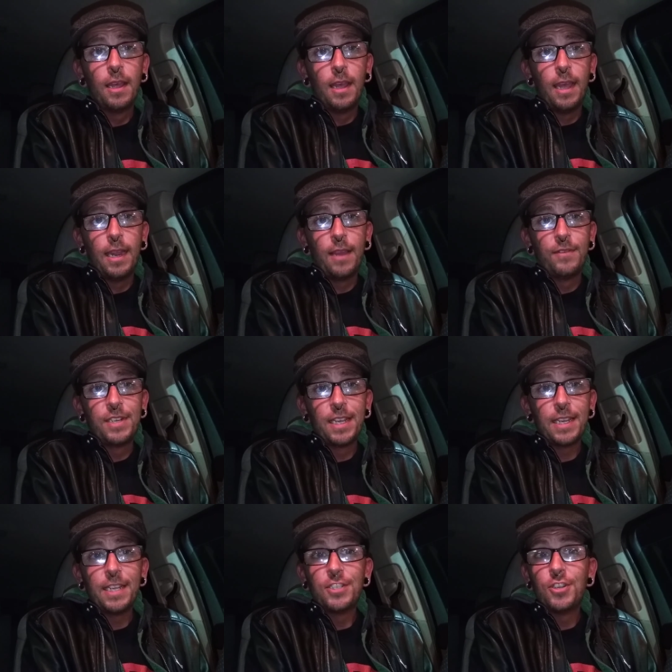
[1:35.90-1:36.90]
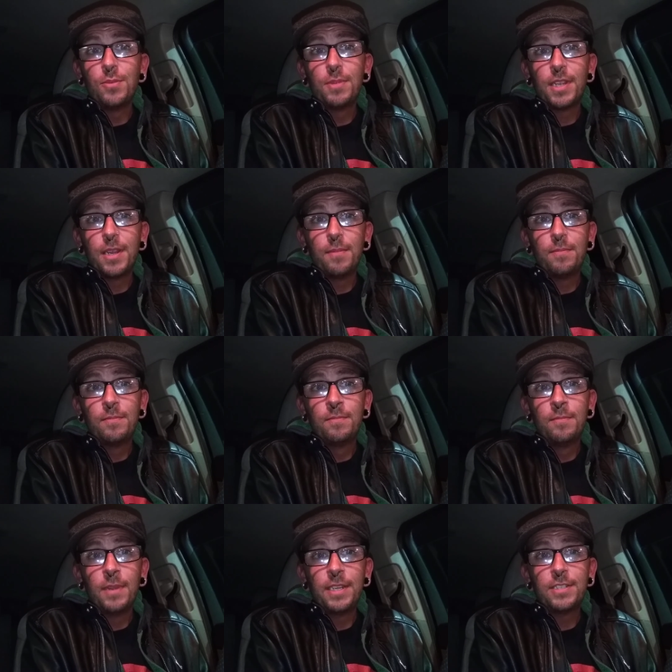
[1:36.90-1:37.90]
And I have a 10 gauge hoop that I
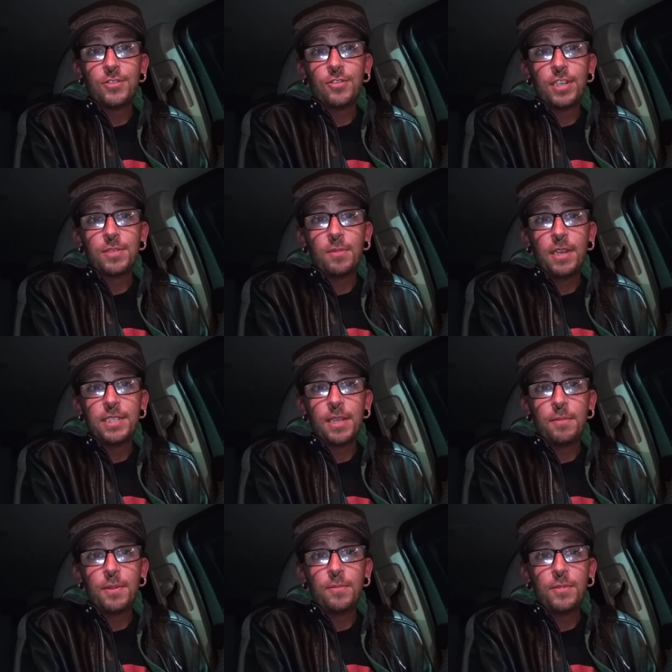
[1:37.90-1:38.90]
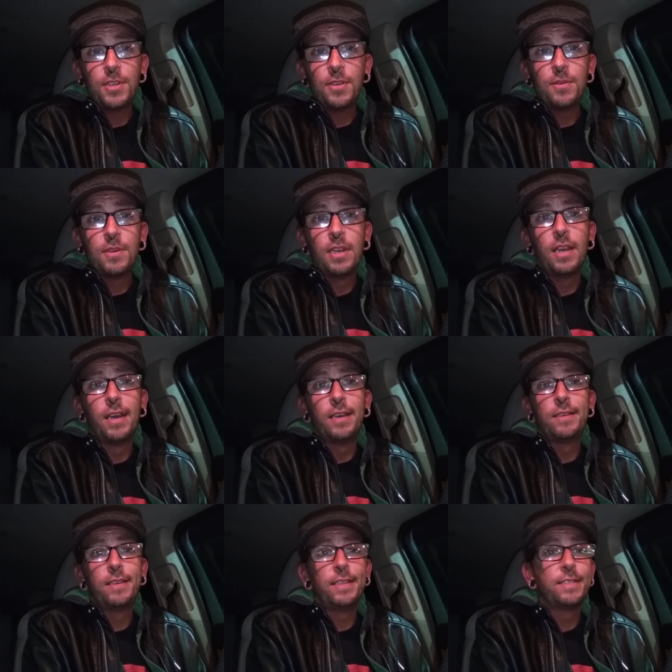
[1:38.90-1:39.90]
might stretch my septum to.
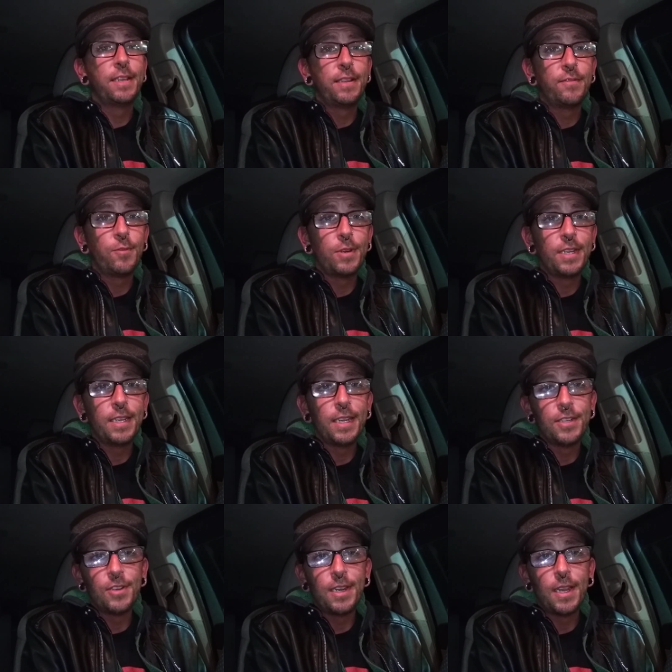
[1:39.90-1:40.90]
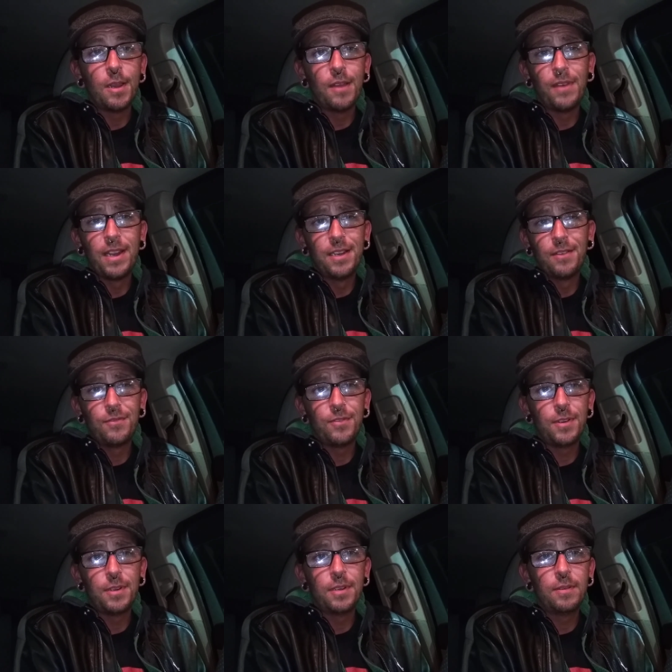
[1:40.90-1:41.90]
Uh, it's a 14 gauge right now. I've had it done
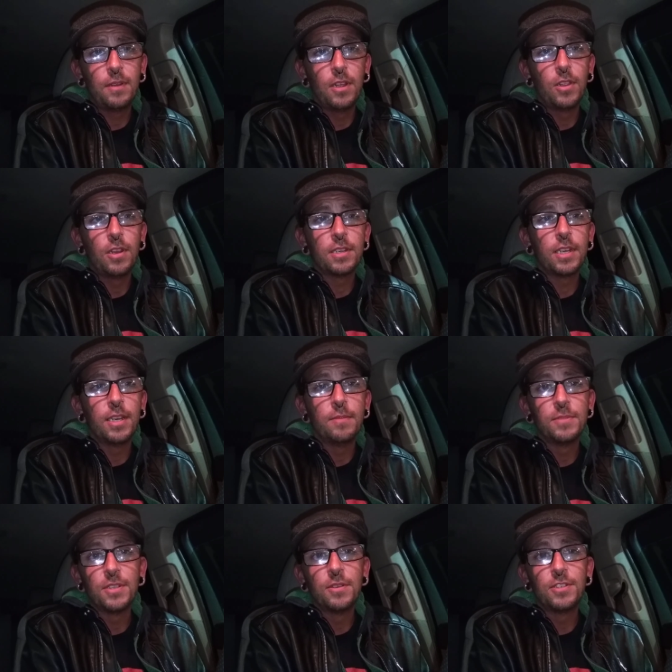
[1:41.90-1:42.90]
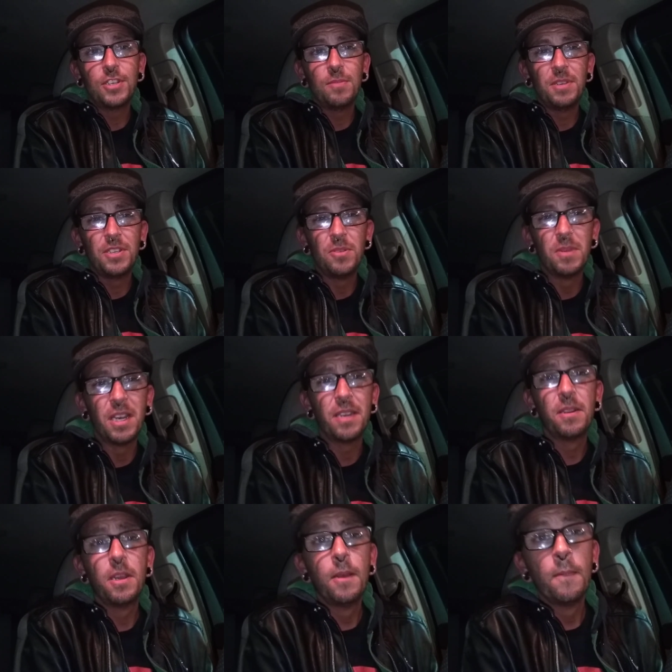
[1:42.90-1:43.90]
for a long time, so it shouldn't be too bad.
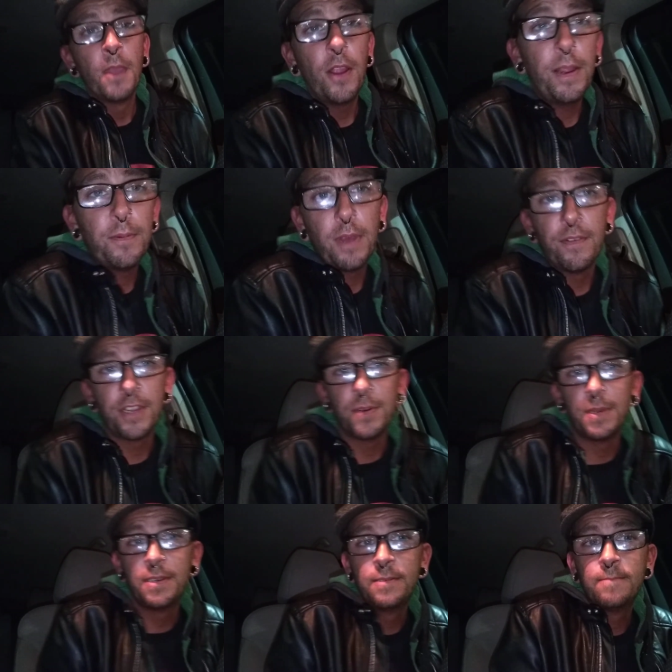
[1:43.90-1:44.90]
All right, well, have a good one.